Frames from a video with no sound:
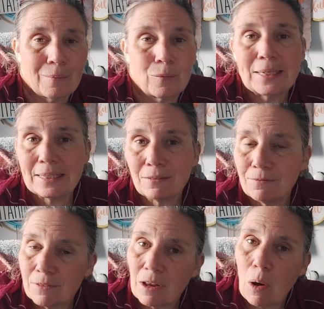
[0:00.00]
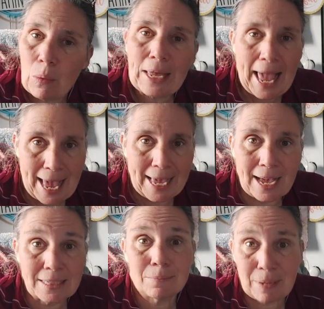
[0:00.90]
We did okay.
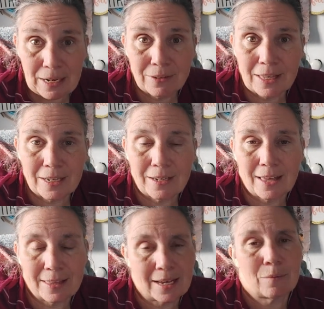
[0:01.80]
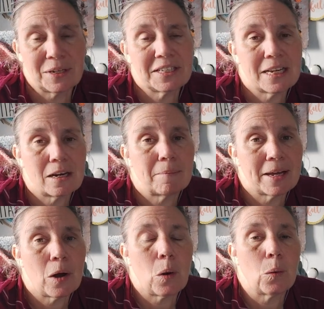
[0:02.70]
I did better than I think I would have done on
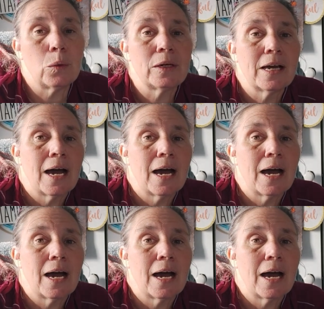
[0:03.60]
my own.